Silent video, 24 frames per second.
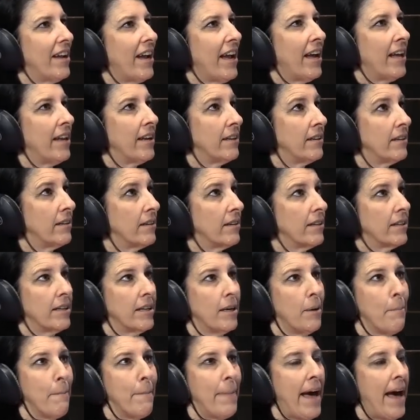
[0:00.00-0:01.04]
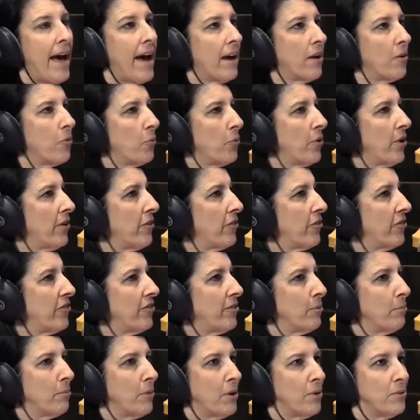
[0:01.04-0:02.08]
and come back with
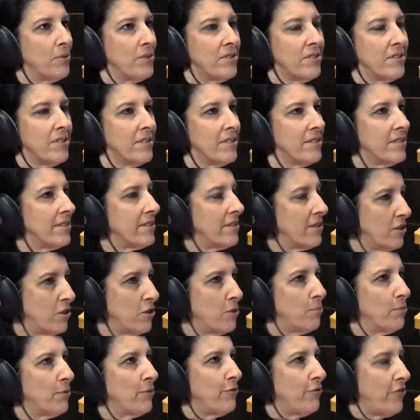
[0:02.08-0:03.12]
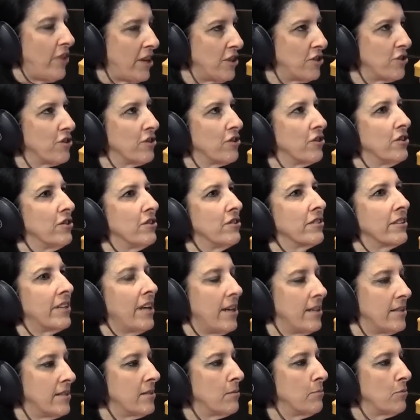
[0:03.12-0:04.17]
the most sincere professional
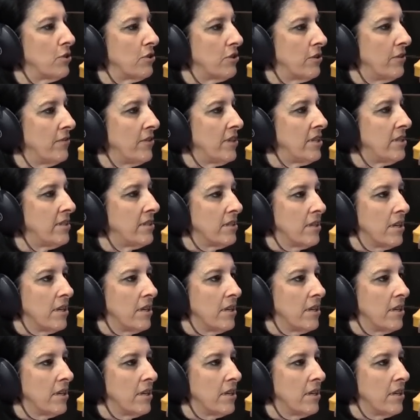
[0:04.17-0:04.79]
customer service.